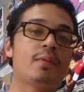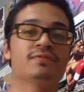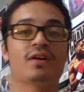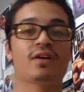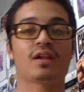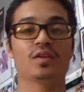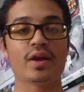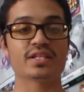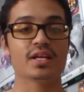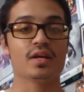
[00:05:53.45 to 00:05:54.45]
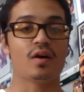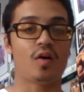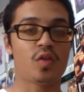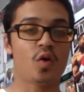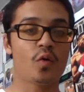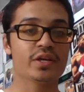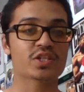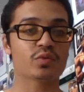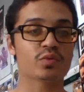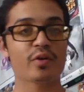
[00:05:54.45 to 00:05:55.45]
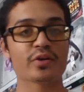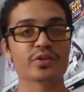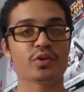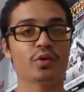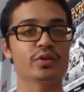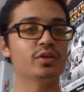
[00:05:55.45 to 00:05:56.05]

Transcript: He's fought at low weights. Although he's 23 years old, you know, he